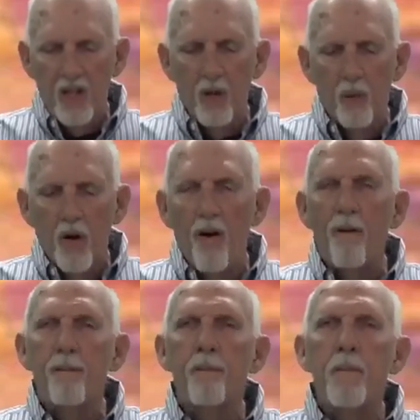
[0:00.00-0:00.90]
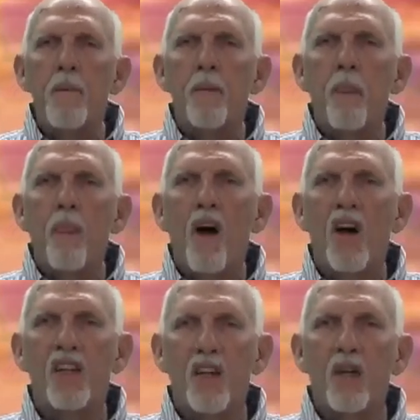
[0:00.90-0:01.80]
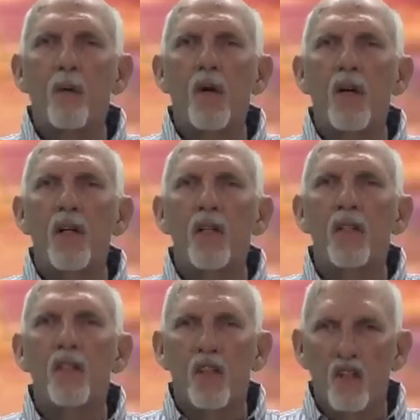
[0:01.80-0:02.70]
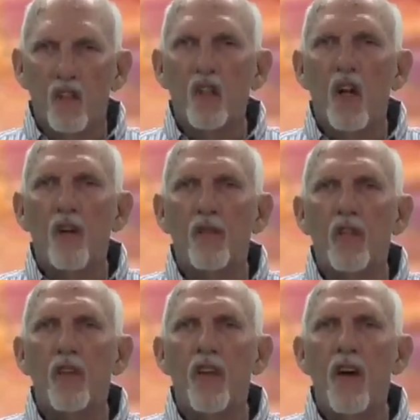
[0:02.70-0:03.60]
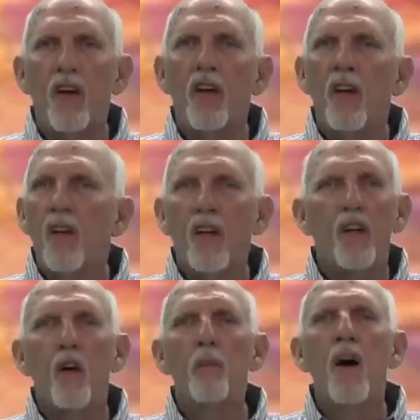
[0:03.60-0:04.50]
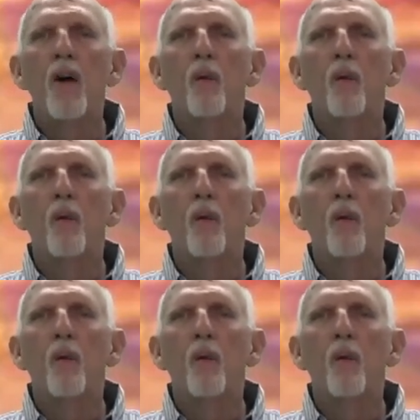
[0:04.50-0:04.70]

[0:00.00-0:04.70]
you what, I tell you what, Jesus loves you today. It don't matter